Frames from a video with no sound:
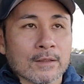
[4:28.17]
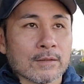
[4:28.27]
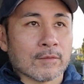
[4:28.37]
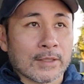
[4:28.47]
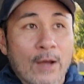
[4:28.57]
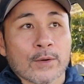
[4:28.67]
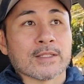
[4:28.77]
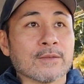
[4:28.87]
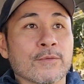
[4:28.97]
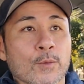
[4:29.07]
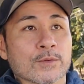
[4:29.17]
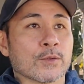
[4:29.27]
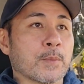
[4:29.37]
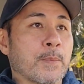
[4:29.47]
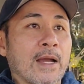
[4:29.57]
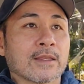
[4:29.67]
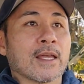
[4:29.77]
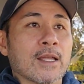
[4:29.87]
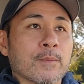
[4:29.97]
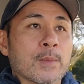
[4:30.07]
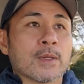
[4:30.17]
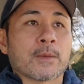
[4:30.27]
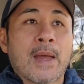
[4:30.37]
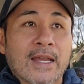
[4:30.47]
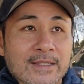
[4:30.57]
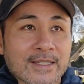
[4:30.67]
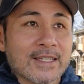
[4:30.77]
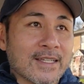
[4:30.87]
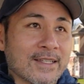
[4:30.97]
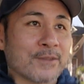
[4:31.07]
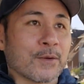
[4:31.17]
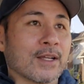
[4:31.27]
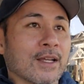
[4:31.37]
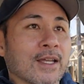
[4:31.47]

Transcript: nowadays influencers. Back then, maybe like magazines, right?